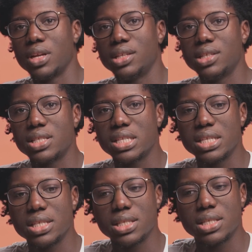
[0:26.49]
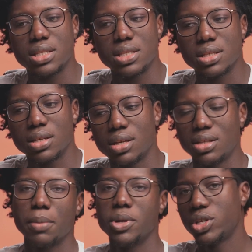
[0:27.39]
Latency is,
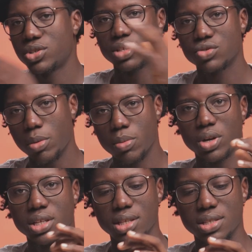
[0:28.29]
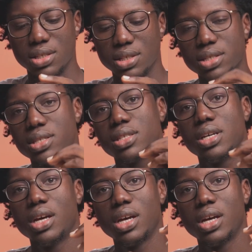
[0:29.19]
there are many ways to describe it, but latency is